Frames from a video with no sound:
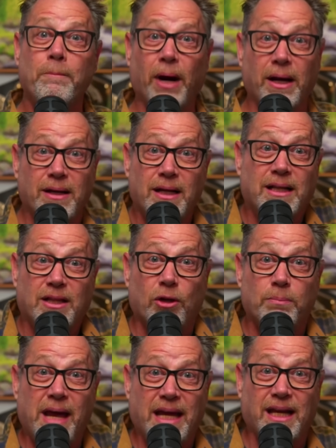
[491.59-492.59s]
but
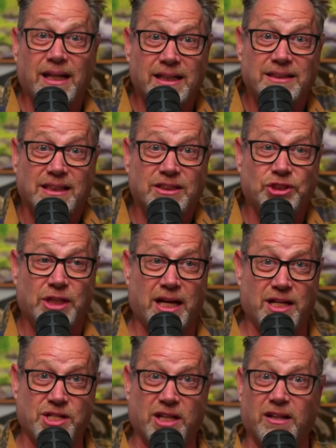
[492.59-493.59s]
they're making this
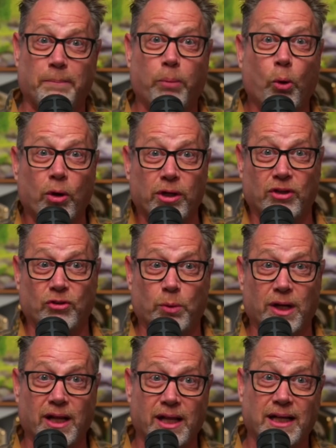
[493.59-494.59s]
exchange at the port, is
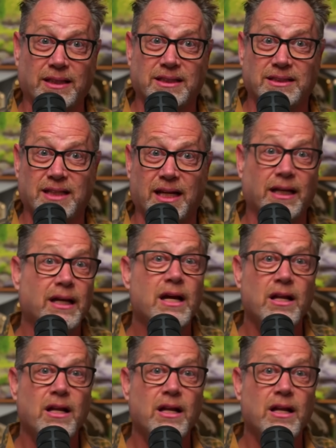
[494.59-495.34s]
what I like to say.